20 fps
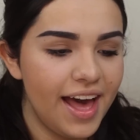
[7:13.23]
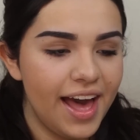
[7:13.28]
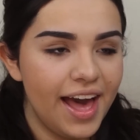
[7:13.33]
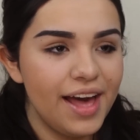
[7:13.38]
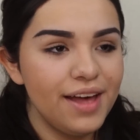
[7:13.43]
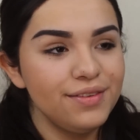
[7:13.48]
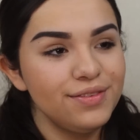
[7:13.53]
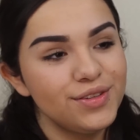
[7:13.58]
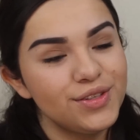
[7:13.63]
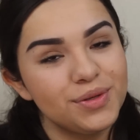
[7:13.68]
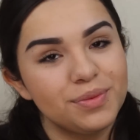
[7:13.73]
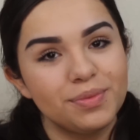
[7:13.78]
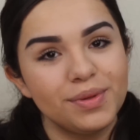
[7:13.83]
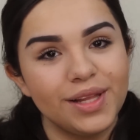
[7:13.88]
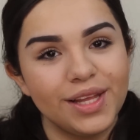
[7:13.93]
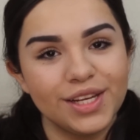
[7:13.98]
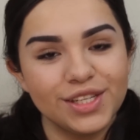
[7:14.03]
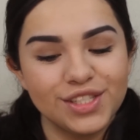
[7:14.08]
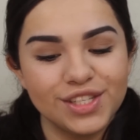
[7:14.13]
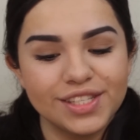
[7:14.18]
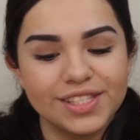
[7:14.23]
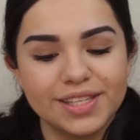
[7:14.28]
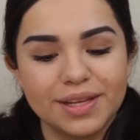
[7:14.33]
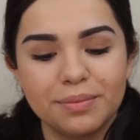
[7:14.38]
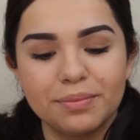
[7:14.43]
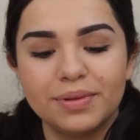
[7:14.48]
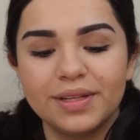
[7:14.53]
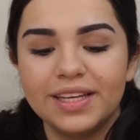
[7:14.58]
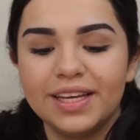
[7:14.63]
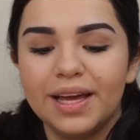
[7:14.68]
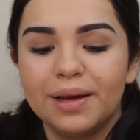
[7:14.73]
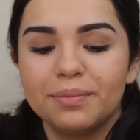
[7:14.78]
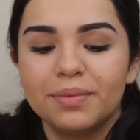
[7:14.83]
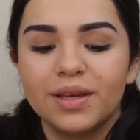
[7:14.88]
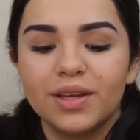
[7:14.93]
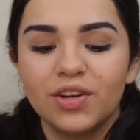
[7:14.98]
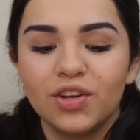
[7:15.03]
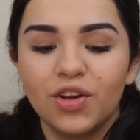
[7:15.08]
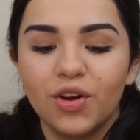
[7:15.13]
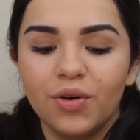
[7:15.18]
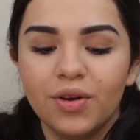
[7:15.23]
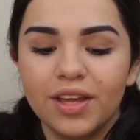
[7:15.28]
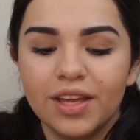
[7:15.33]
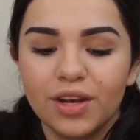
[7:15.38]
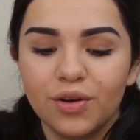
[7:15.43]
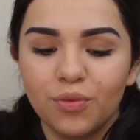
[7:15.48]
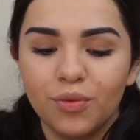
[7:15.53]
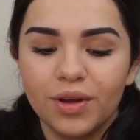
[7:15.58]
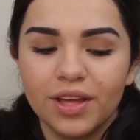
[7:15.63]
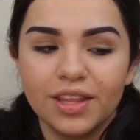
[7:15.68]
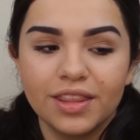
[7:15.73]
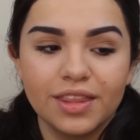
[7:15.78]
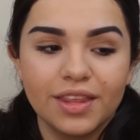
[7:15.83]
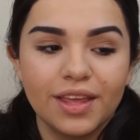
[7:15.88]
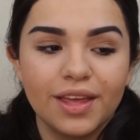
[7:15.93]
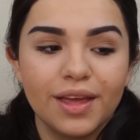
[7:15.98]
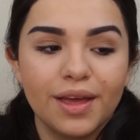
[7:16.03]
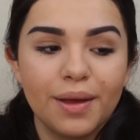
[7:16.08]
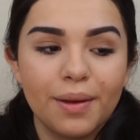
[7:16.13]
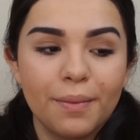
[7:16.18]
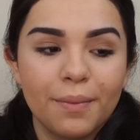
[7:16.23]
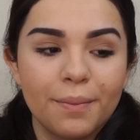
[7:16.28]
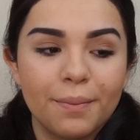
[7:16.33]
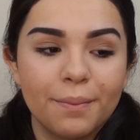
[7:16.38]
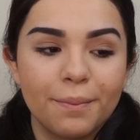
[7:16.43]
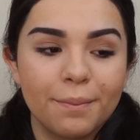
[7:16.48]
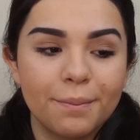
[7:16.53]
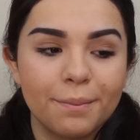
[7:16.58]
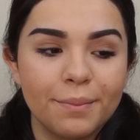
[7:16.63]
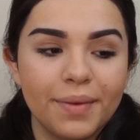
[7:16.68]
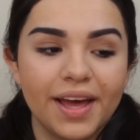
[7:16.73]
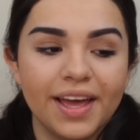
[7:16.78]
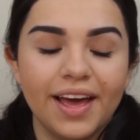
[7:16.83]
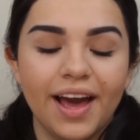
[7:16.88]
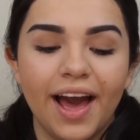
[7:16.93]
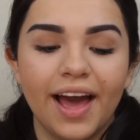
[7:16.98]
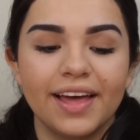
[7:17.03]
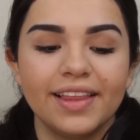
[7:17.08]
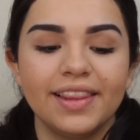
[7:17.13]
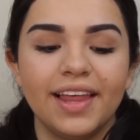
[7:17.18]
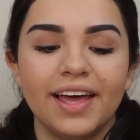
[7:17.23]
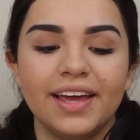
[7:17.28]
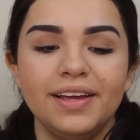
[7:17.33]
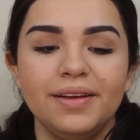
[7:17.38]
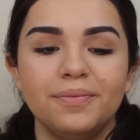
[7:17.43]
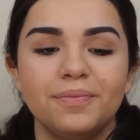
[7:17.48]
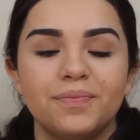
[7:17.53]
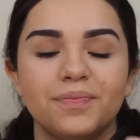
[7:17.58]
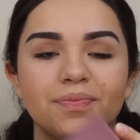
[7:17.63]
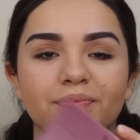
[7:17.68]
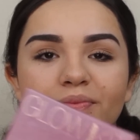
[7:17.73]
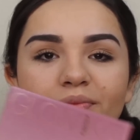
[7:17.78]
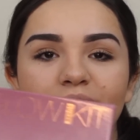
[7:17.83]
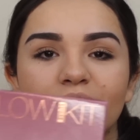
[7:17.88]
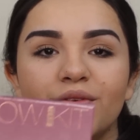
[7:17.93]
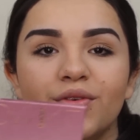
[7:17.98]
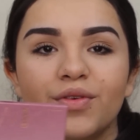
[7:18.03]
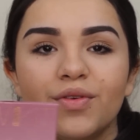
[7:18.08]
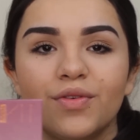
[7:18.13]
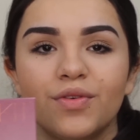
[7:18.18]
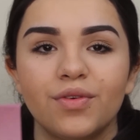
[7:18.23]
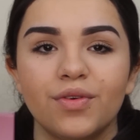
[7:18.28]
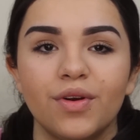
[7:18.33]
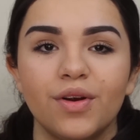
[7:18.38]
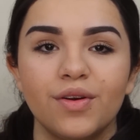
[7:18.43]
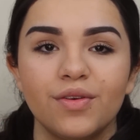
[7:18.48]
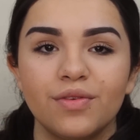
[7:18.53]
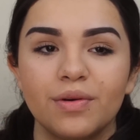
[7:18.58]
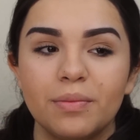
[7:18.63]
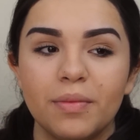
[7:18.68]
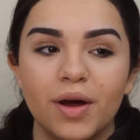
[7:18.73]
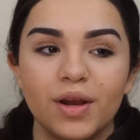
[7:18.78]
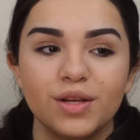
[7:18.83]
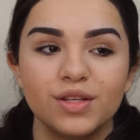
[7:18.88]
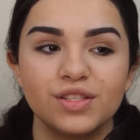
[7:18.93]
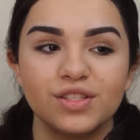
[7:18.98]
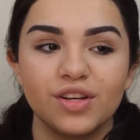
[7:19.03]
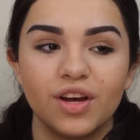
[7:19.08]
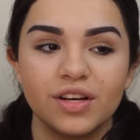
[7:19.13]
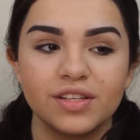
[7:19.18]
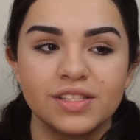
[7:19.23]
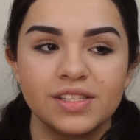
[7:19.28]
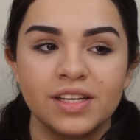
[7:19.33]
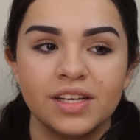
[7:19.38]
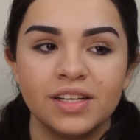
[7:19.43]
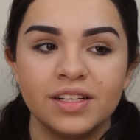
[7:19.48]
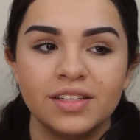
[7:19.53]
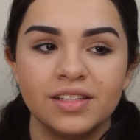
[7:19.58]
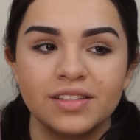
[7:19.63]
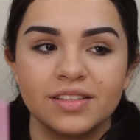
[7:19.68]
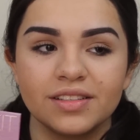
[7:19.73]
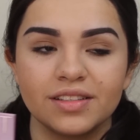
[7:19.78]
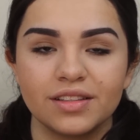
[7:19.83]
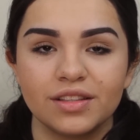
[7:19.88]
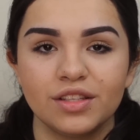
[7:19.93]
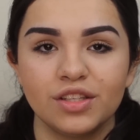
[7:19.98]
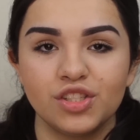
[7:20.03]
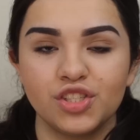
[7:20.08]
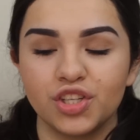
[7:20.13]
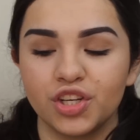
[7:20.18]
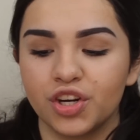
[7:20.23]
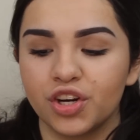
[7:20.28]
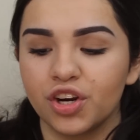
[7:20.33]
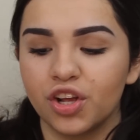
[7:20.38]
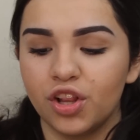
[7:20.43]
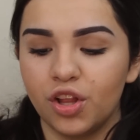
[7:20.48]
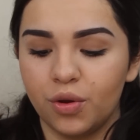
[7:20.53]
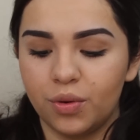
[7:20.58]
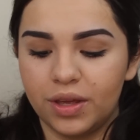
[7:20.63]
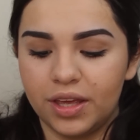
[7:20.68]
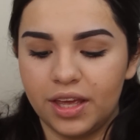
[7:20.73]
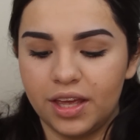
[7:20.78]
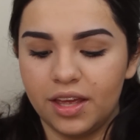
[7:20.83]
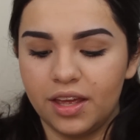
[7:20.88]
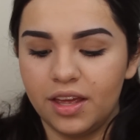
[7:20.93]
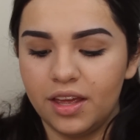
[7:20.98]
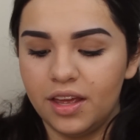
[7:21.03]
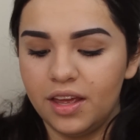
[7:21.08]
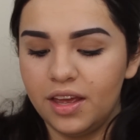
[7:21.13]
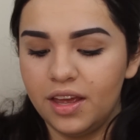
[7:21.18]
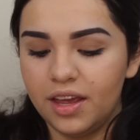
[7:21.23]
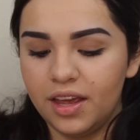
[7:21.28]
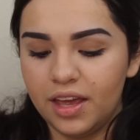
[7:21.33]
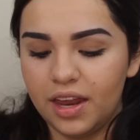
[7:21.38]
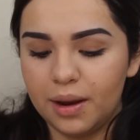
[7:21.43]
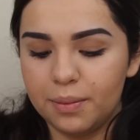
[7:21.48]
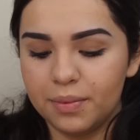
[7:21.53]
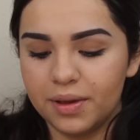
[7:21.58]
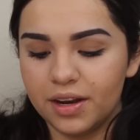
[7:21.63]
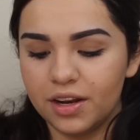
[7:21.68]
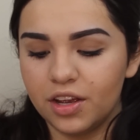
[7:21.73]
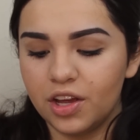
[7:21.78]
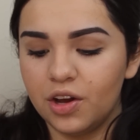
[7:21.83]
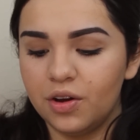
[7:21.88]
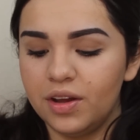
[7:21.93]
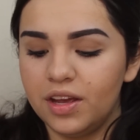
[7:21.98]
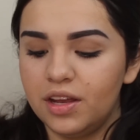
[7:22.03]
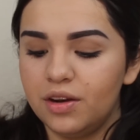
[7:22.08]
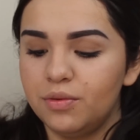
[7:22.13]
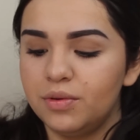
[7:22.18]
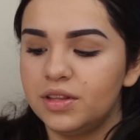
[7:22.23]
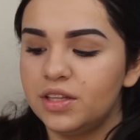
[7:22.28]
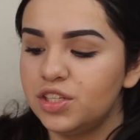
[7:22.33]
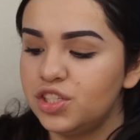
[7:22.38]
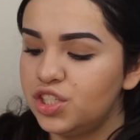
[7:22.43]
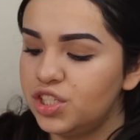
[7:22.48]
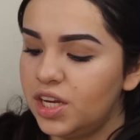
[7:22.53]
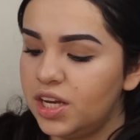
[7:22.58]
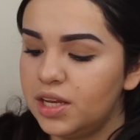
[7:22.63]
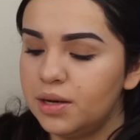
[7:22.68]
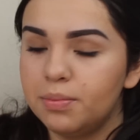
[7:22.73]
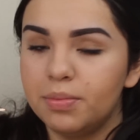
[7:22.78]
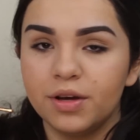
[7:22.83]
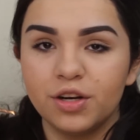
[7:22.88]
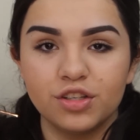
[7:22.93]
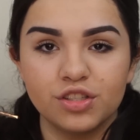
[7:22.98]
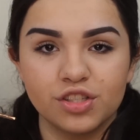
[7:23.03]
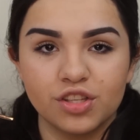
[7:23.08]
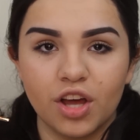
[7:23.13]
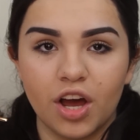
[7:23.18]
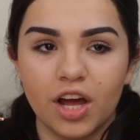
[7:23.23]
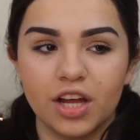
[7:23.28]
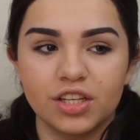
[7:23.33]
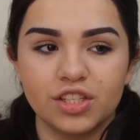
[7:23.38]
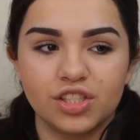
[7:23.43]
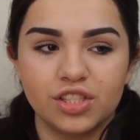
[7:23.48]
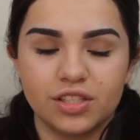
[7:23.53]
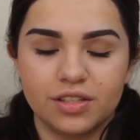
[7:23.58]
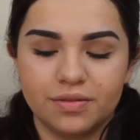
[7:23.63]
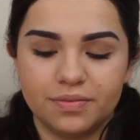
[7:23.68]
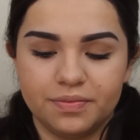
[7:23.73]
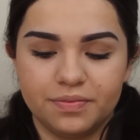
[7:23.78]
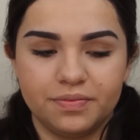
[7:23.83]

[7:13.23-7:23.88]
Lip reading: After blush is complete, I'm going to go in with my highlight from Anastasia, the Sugar Glow Kit, and I'm going to go in with the shade Butterscotch.